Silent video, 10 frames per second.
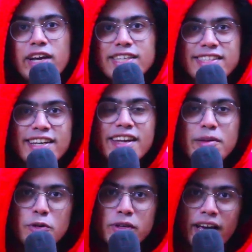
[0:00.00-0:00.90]
any more
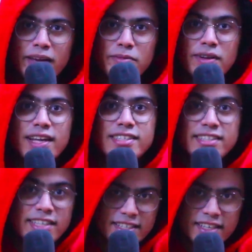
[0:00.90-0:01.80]
time, let's
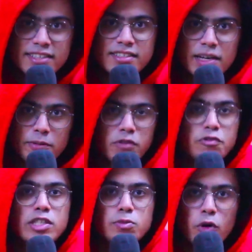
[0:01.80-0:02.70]
discuss some of these
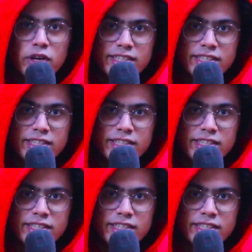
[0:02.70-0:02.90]
points.